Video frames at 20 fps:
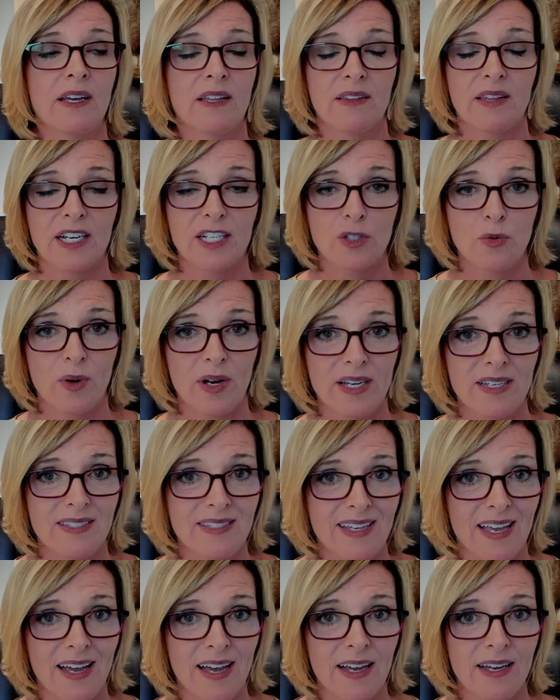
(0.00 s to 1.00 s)
That's why
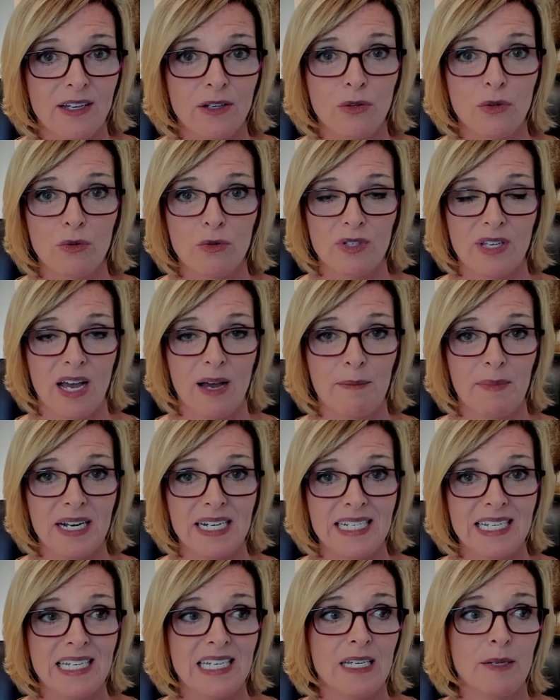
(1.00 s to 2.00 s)
Zach, who's on my
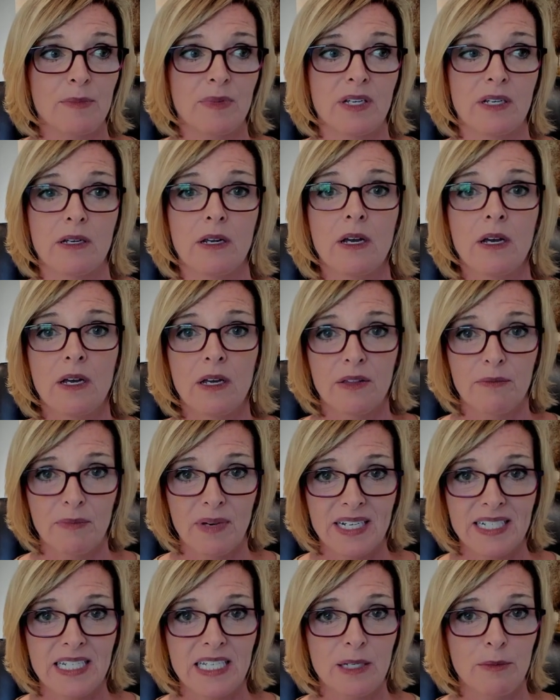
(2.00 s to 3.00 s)
team and
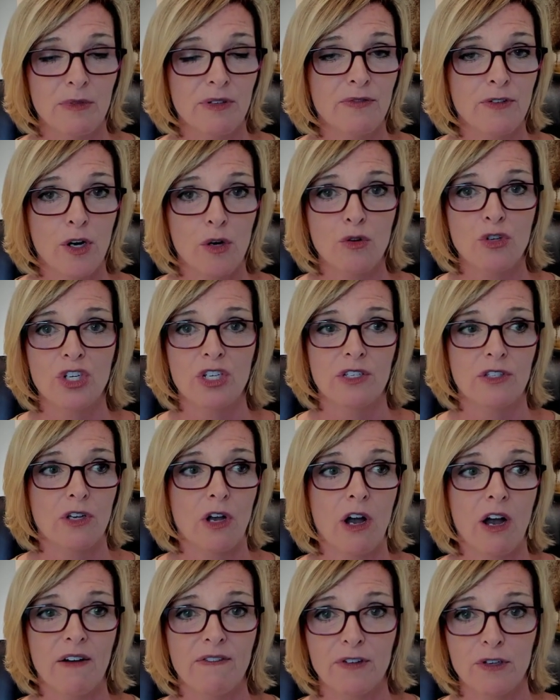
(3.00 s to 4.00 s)
my team of coaches,
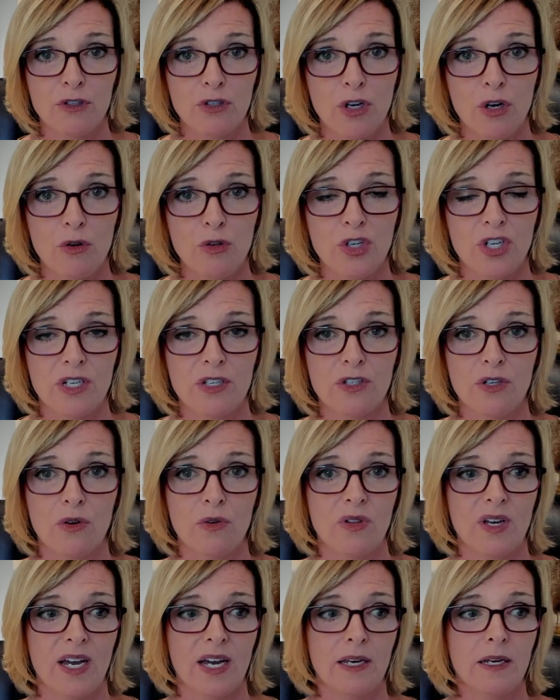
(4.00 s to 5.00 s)
offers coaching so
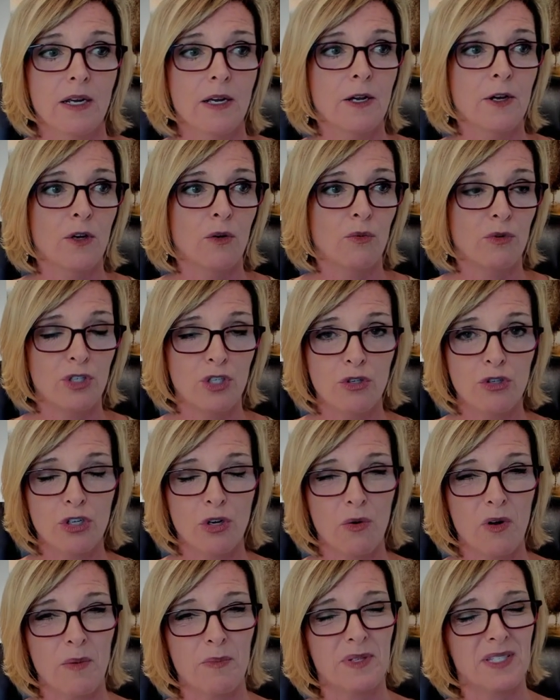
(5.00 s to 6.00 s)
that when you
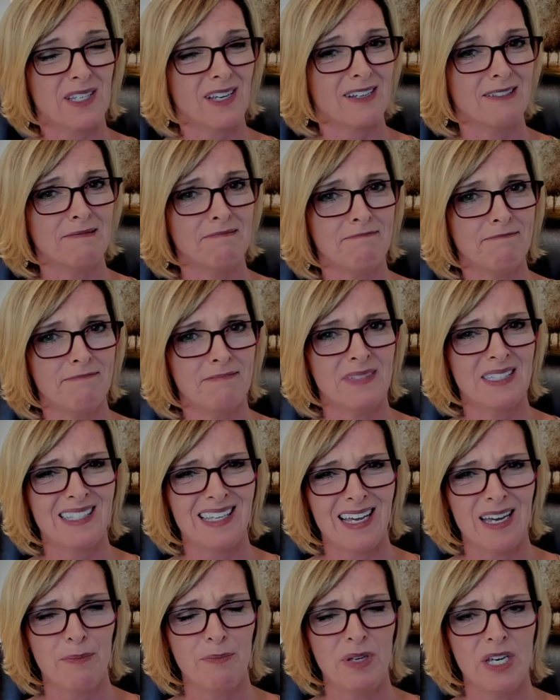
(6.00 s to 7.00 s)
show up, it's like, mm, is
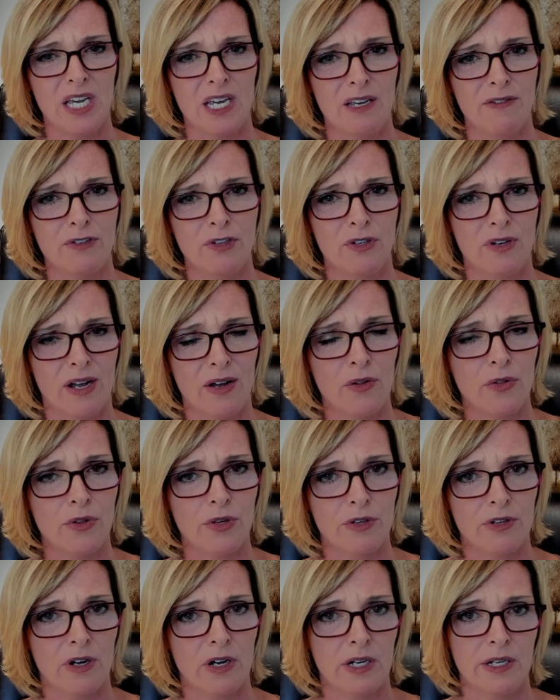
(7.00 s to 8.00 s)
that behavior healthy
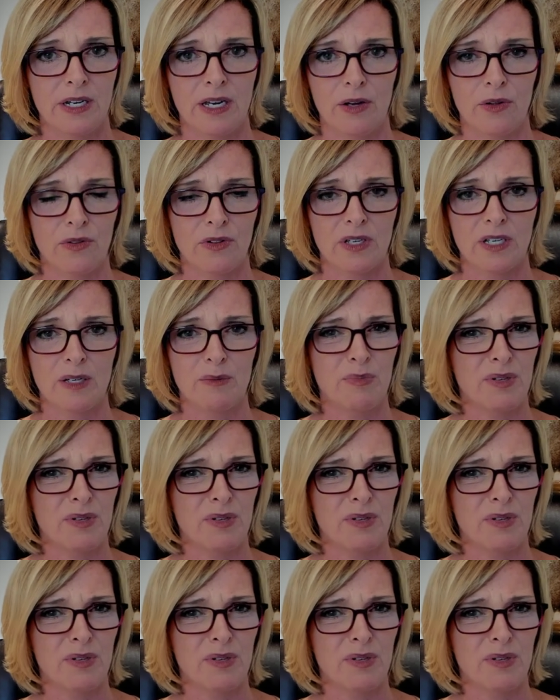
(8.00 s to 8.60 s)
or unhealthy?